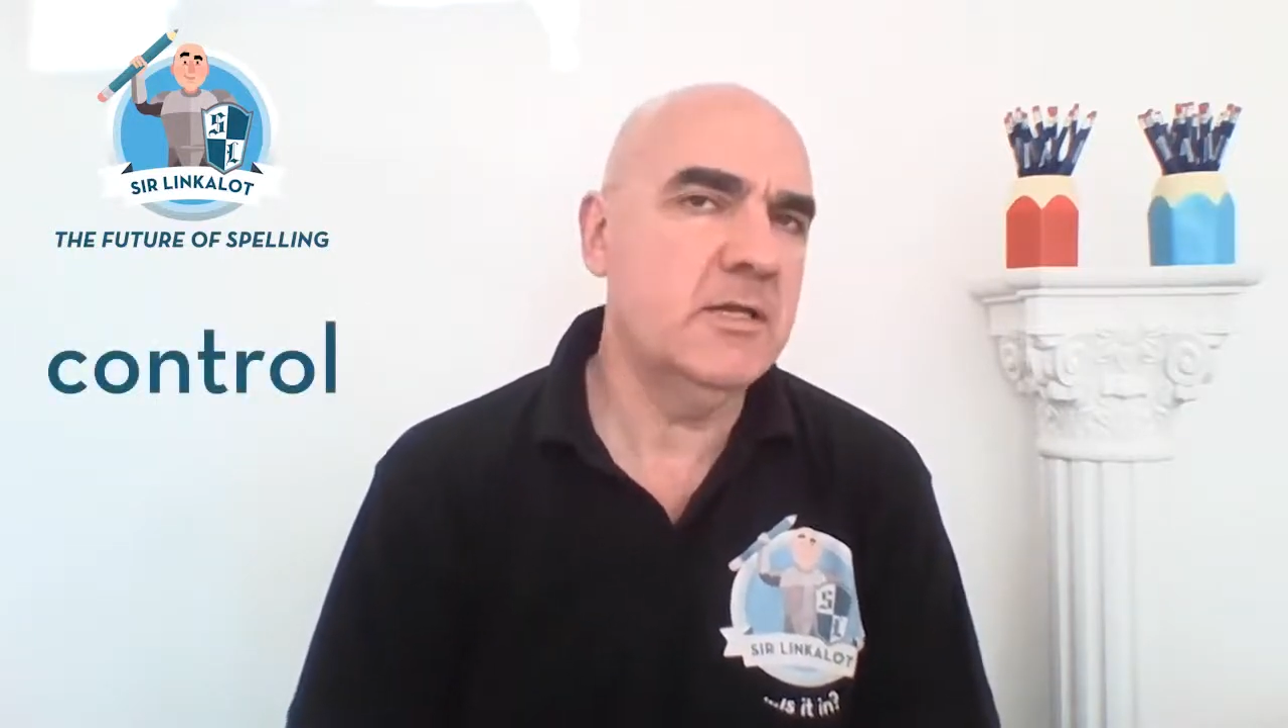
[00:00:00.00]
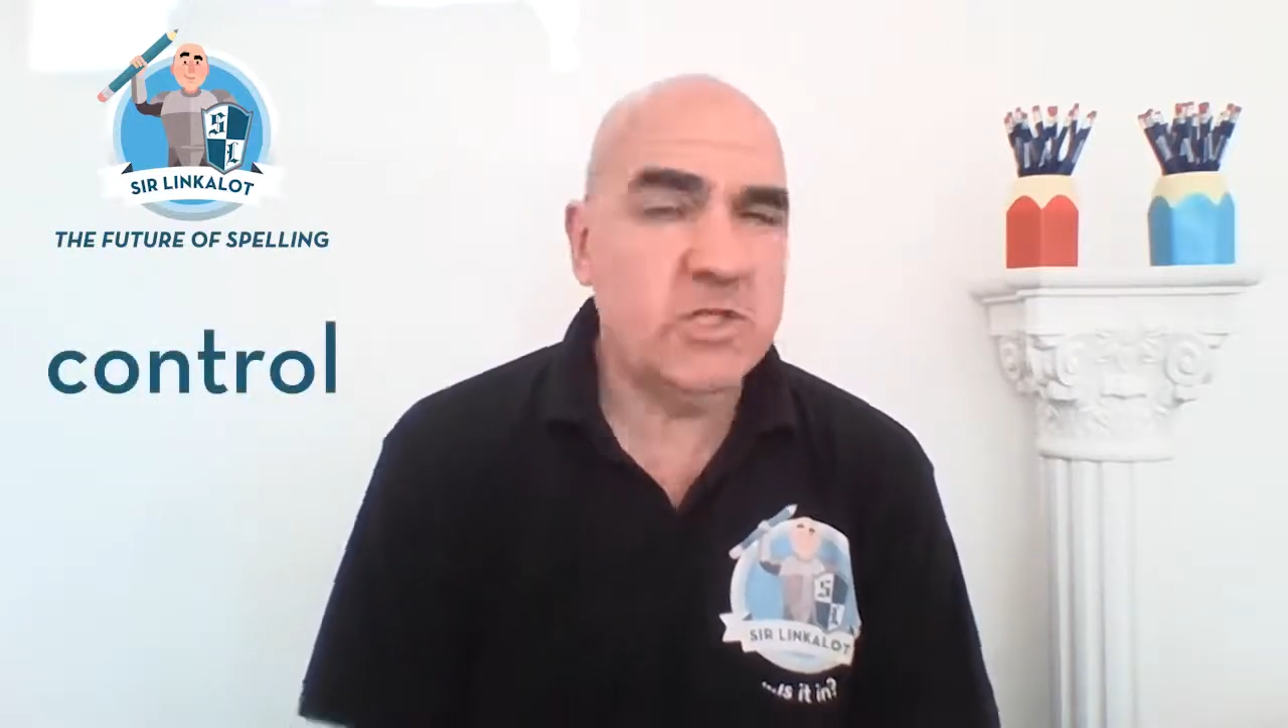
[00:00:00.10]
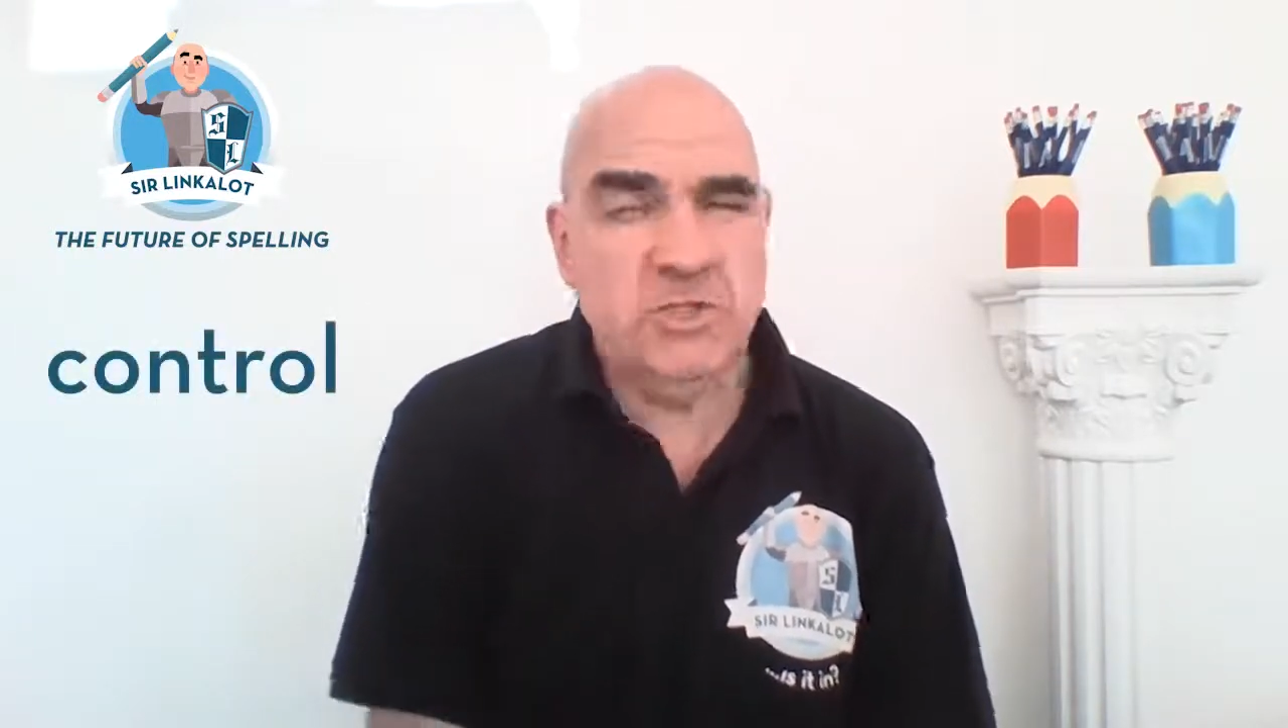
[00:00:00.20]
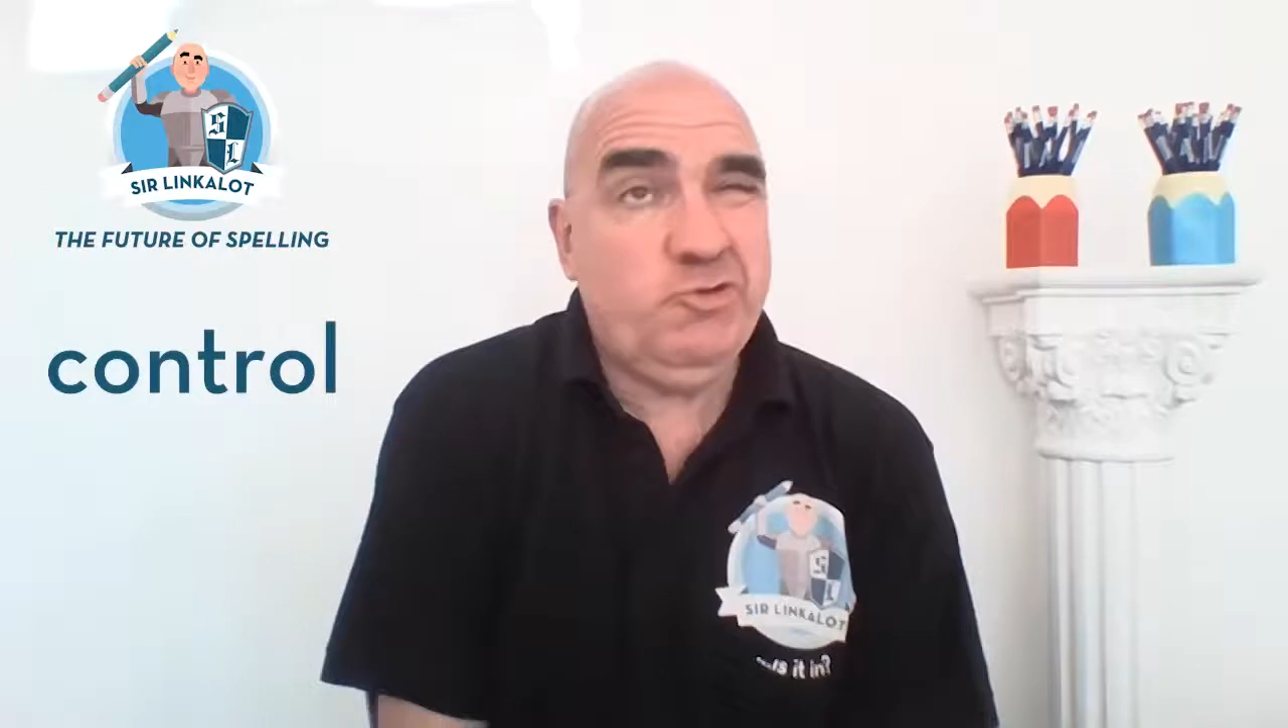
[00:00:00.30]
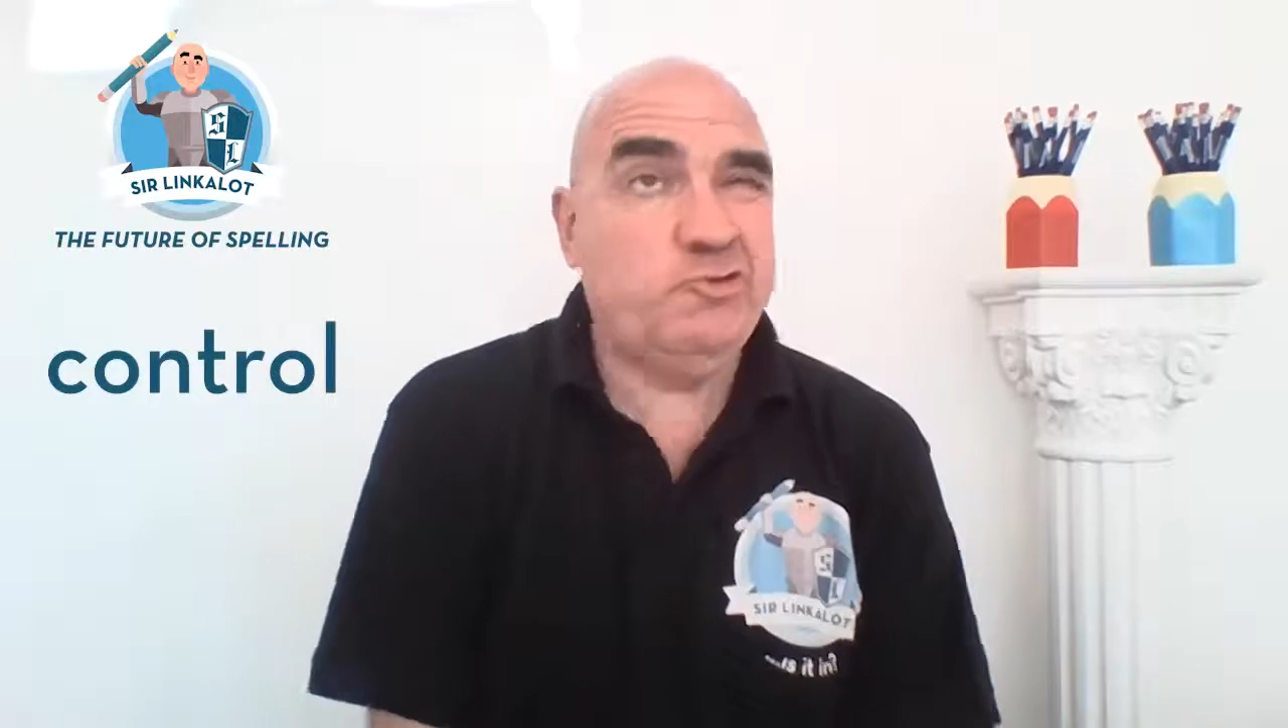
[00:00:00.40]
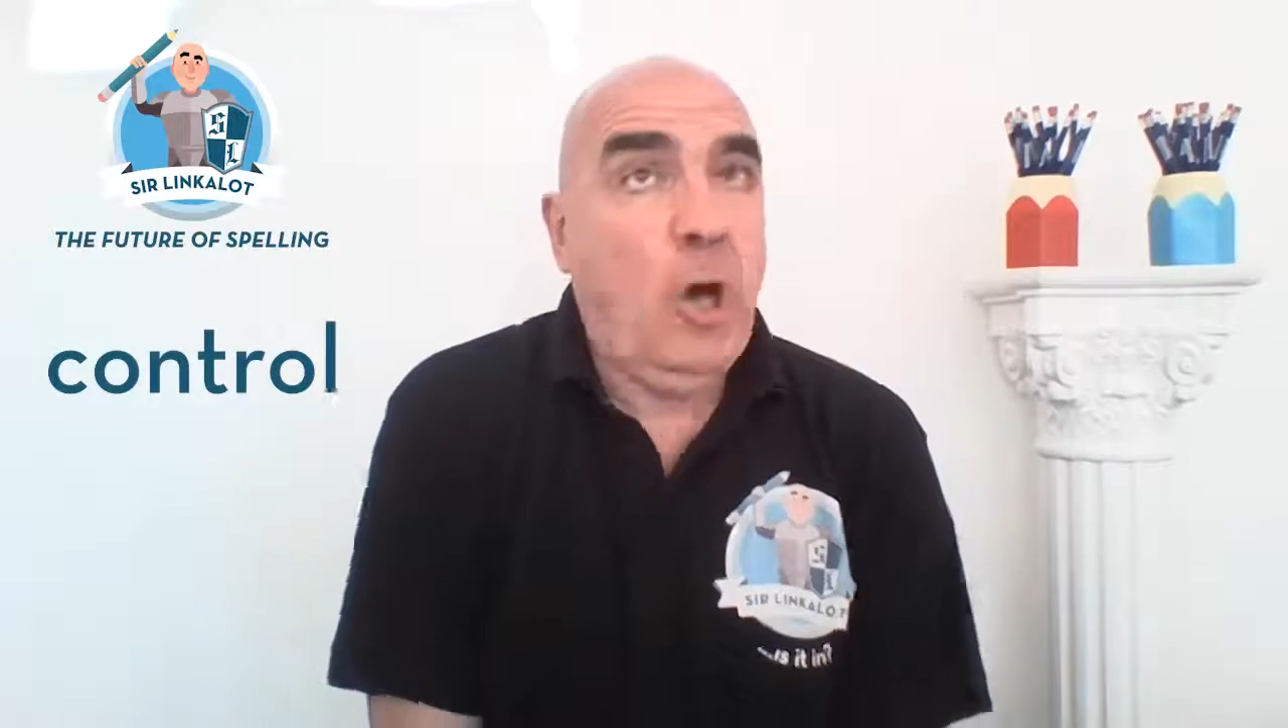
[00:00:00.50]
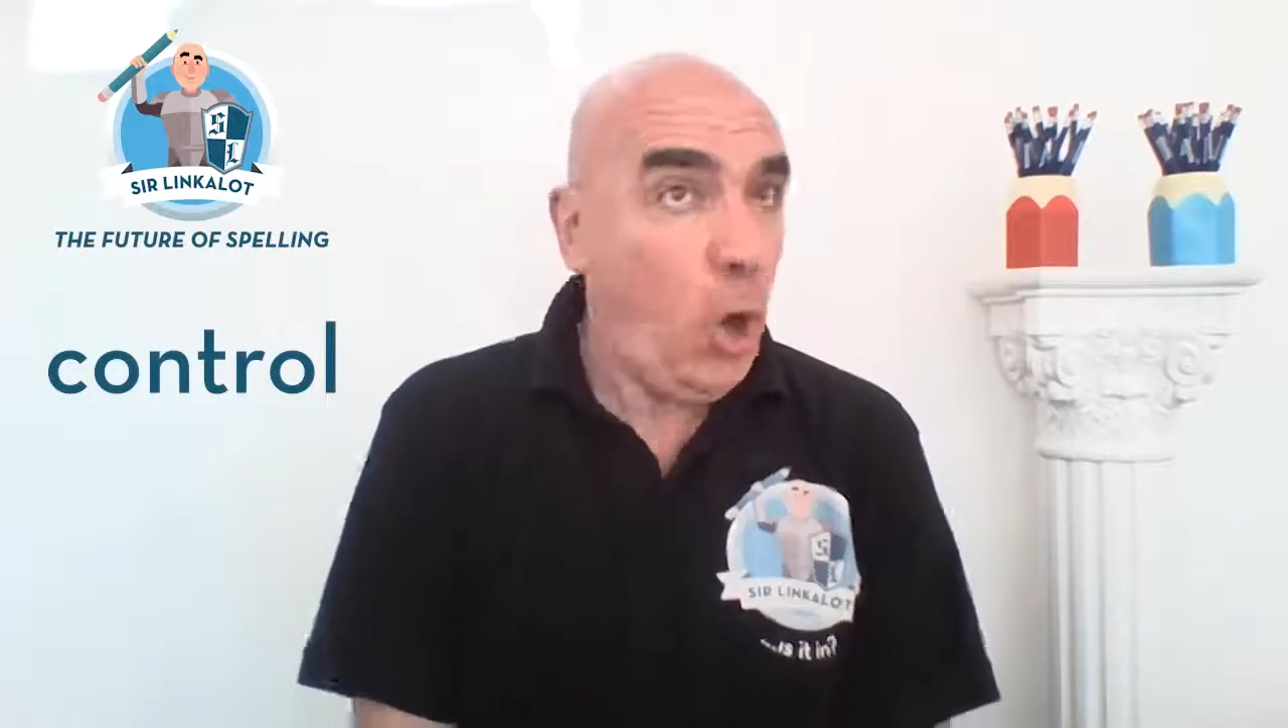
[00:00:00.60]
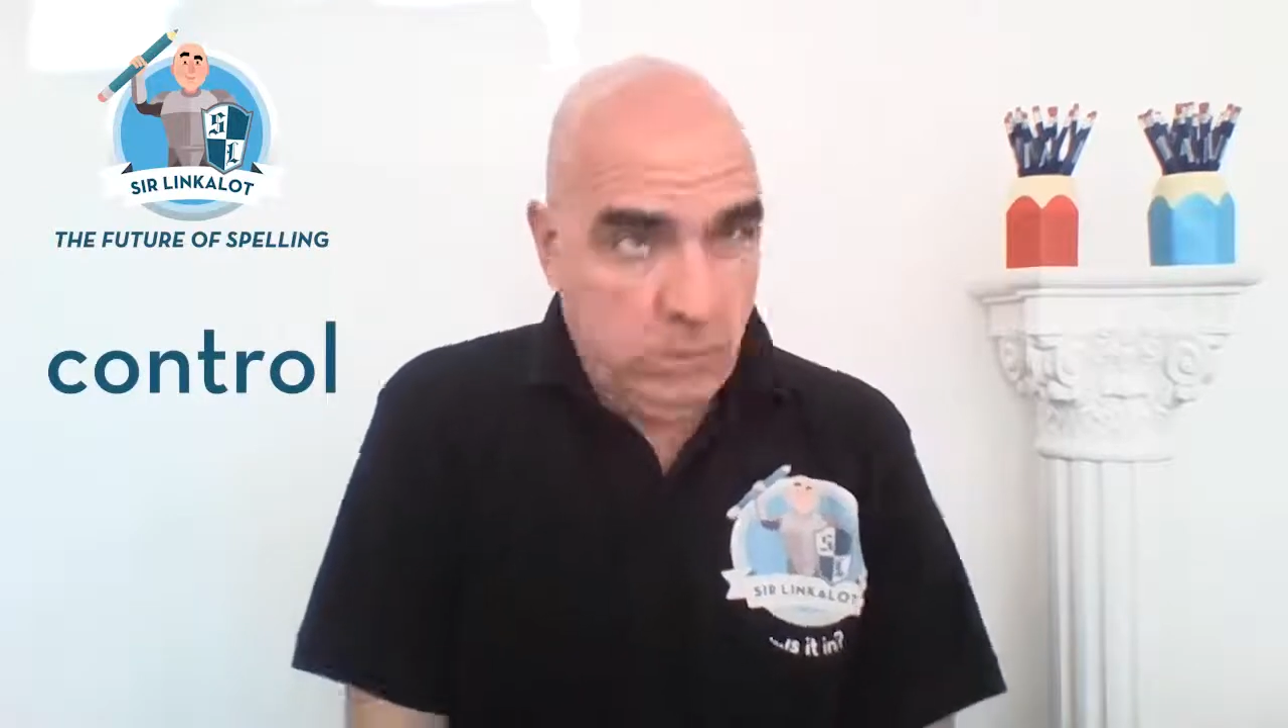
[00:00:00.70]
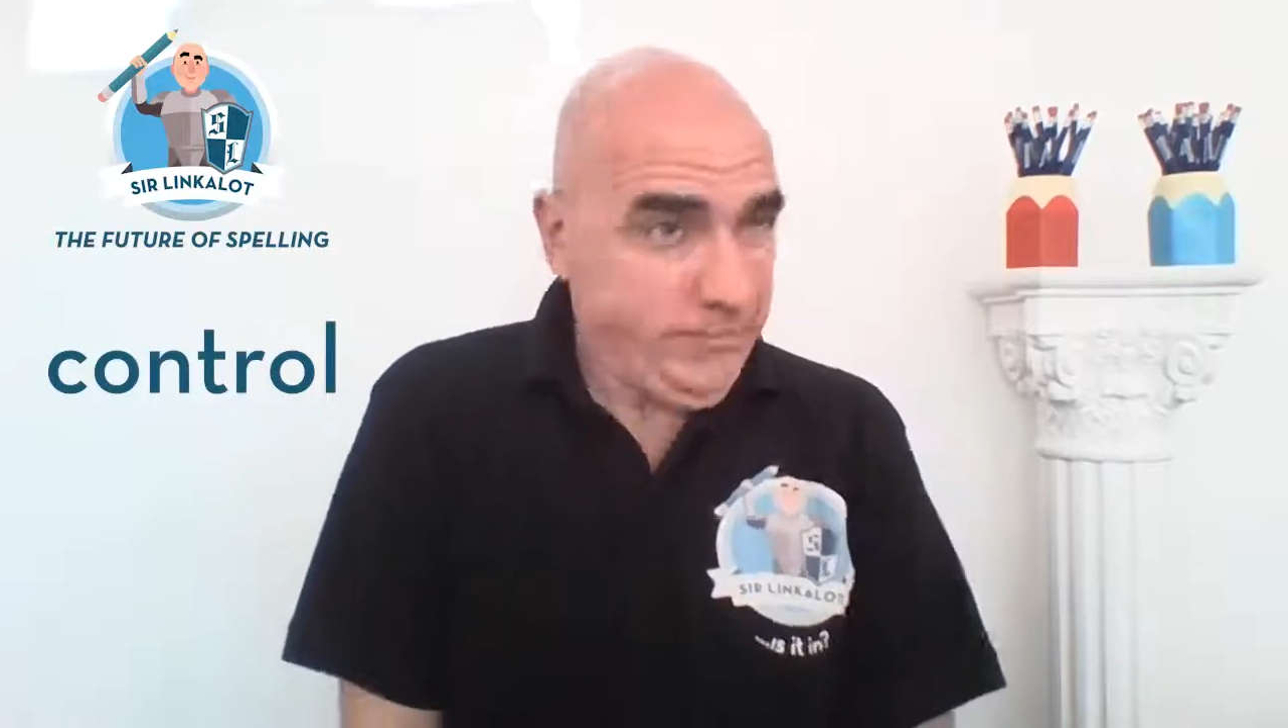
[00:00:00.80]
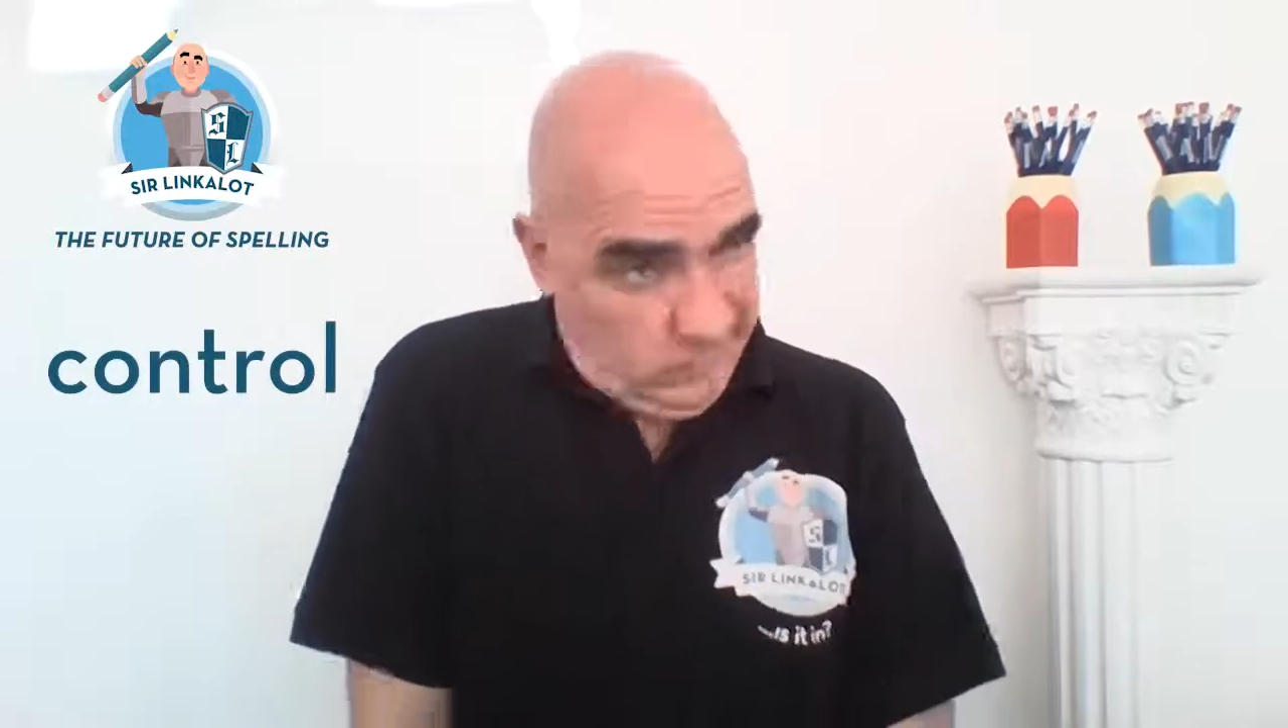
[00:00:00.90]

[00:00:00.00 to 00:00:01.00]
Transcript: control.